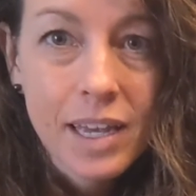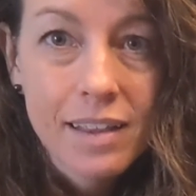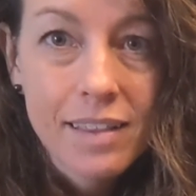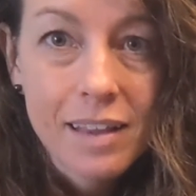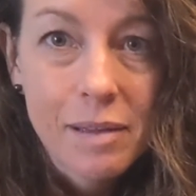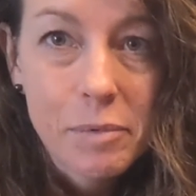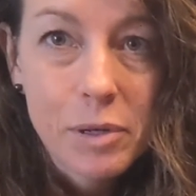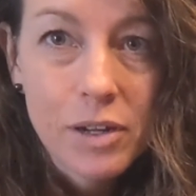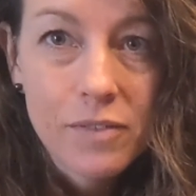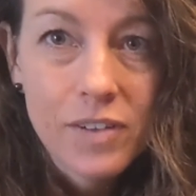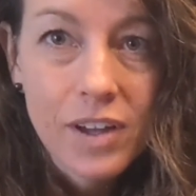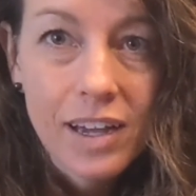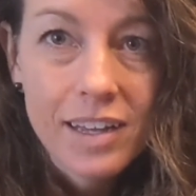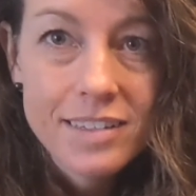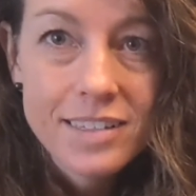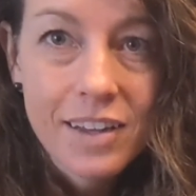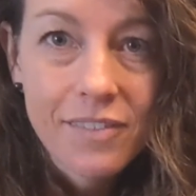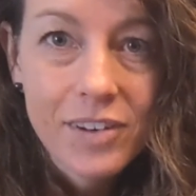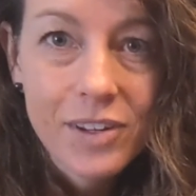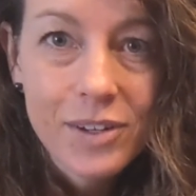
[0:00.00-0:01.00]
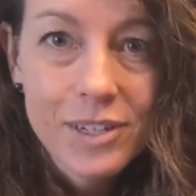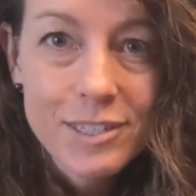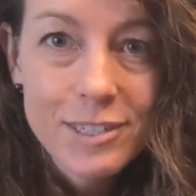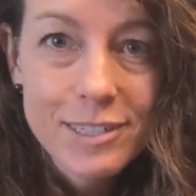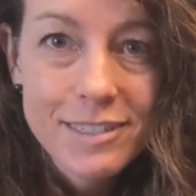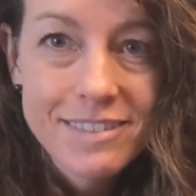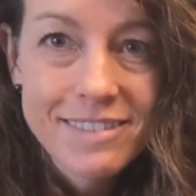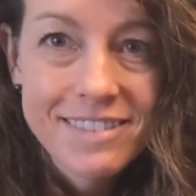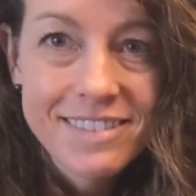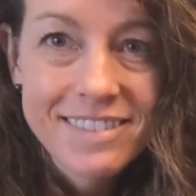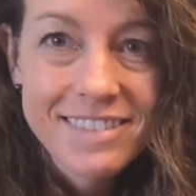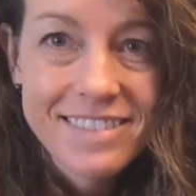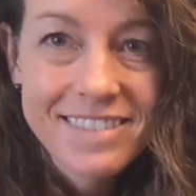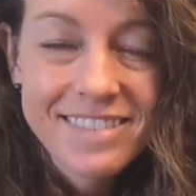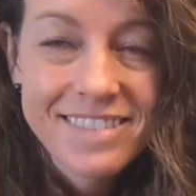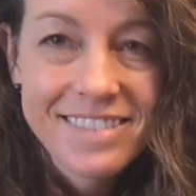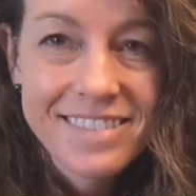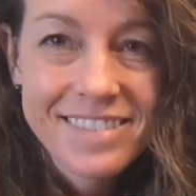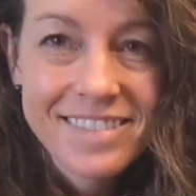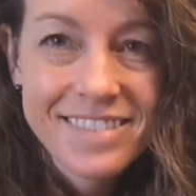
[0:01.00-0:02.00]
Let me know if you guys have any questions.
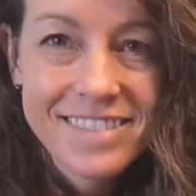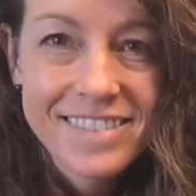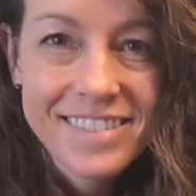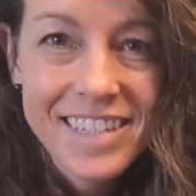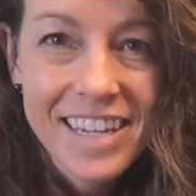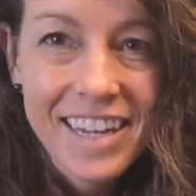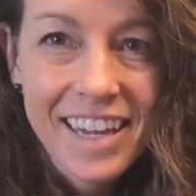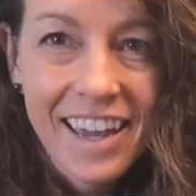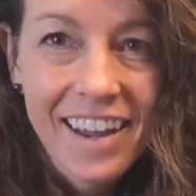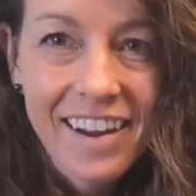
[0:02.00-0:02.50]
Take